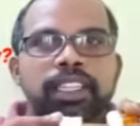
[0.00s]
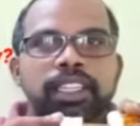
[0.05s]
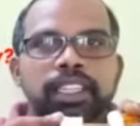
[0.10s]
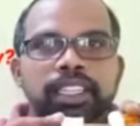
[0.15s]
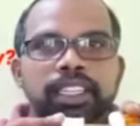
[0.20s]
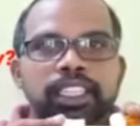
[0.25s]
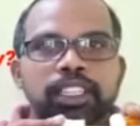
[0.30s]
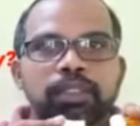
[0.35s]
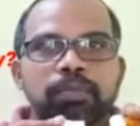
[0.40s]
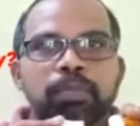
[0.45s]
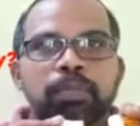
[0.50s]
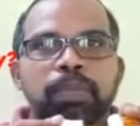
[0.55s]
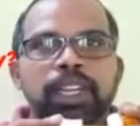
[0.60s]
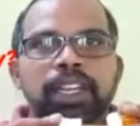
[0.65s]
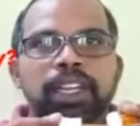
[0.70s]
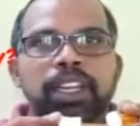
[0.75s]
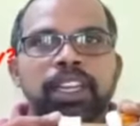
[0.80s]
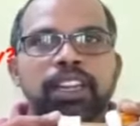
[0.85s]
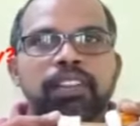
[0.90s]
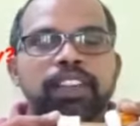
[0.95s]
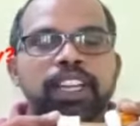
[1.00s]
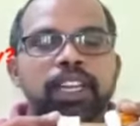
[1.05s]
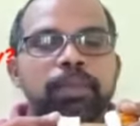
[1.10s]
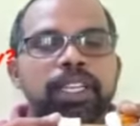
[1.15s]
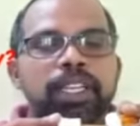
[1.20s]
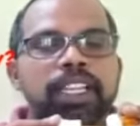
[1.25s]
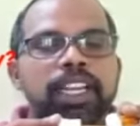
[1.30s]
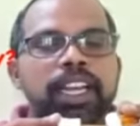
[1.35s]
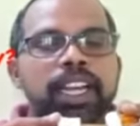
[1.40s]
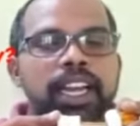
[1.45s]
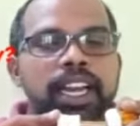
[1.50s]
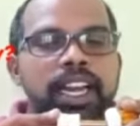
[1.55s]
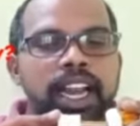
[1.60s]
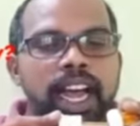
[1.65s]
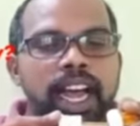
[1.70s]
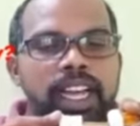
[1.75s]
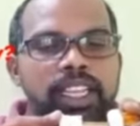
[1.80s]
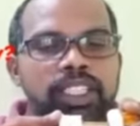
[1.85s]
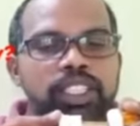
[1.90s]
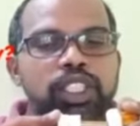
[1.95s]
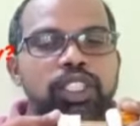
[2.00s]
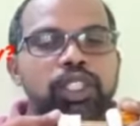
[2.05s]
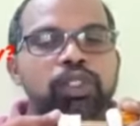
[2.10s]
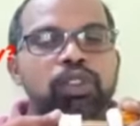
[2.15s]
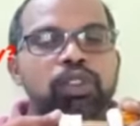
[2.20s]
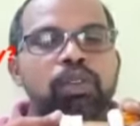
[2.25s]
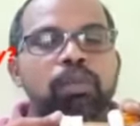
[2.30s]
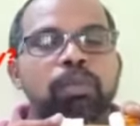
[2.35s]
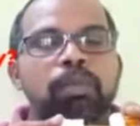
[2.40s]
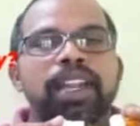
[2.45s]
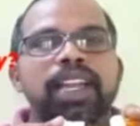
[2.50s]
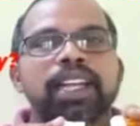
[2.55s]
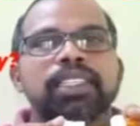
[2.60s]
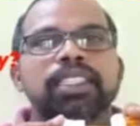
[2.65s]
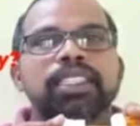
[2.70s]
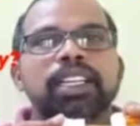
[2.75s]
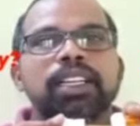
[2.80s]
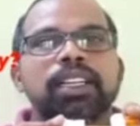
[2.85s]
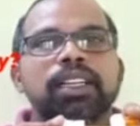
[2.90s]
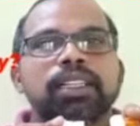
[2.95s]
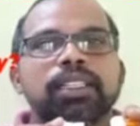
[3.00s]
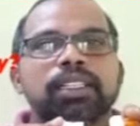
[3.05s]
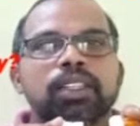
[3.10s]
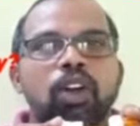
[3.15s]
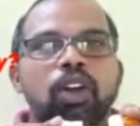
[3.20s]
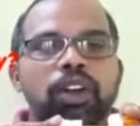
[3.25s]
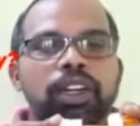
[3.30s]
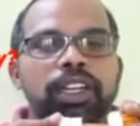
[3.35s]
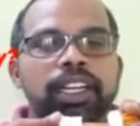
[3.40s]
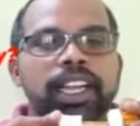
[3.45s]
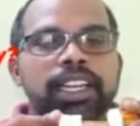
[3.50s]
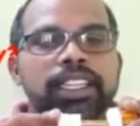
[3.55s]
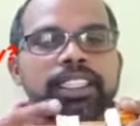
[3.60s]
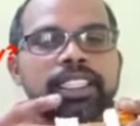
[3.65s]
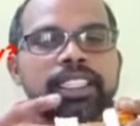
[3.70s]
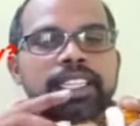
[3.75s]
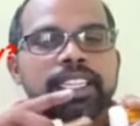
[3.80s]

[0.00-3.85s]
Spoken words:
earth pin will be the last to break the contact.